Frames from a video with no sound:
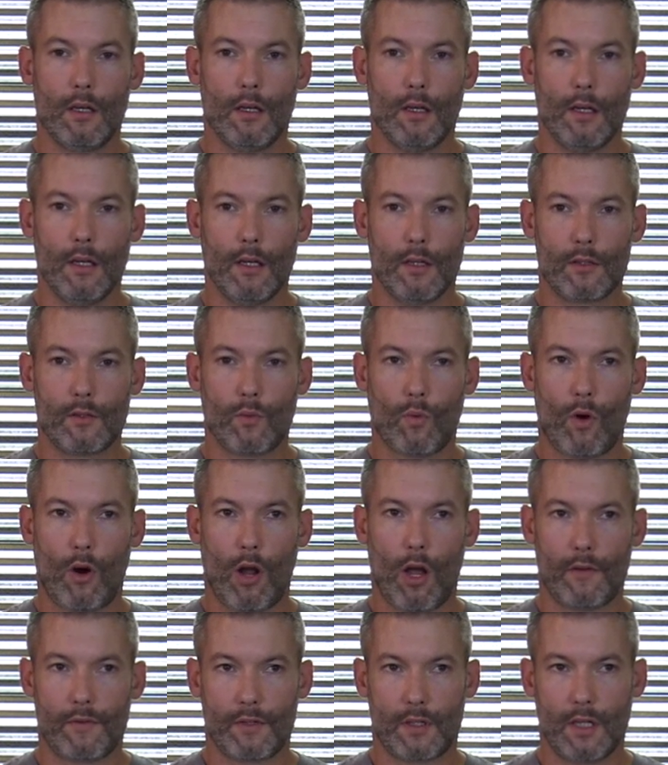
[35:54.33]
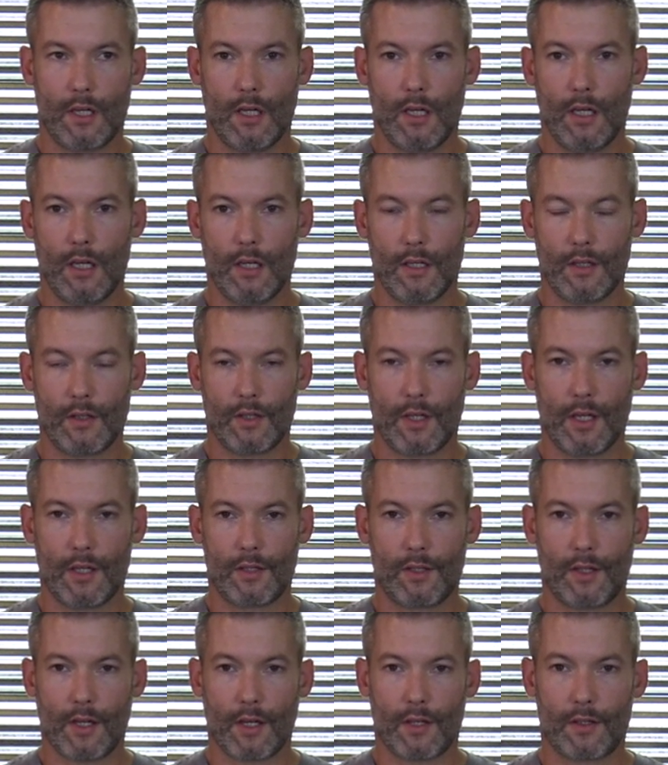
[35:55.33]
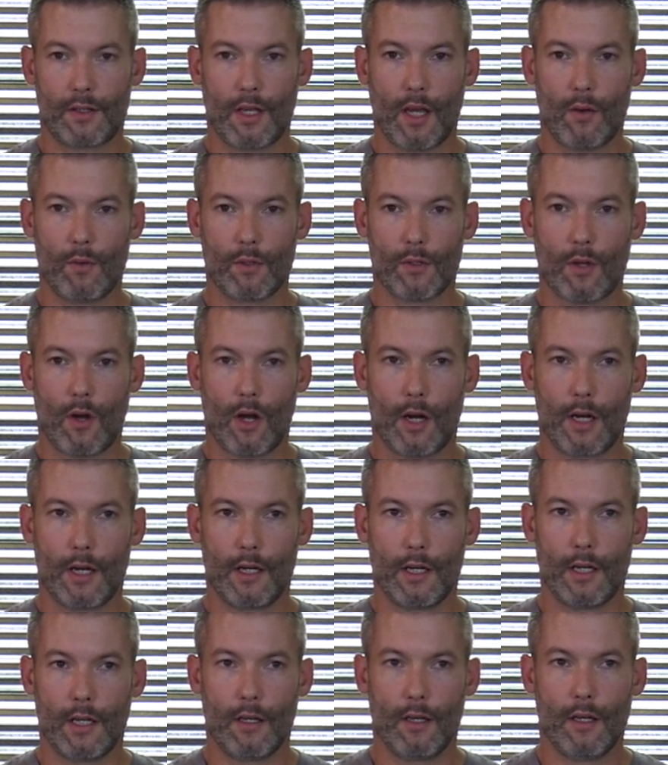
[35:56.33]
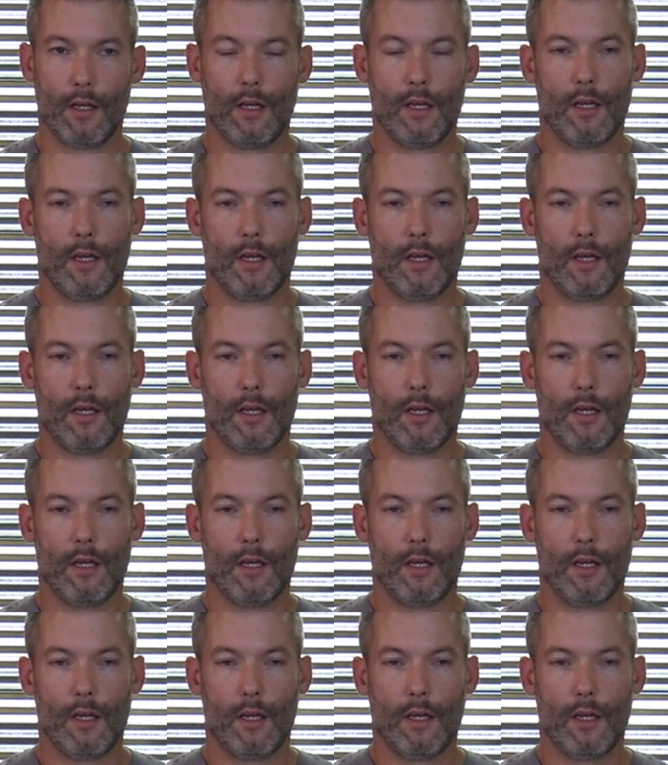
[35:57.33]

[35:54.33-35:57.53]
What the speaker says: Swarovski Z6 that was on it.